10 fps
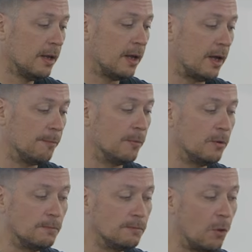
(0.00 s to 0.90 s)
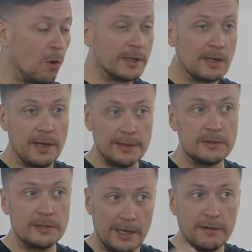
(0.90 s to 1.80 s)
All the
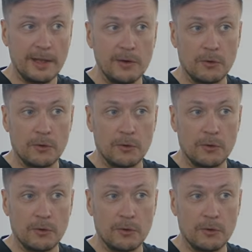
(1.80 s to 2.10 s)
clients in that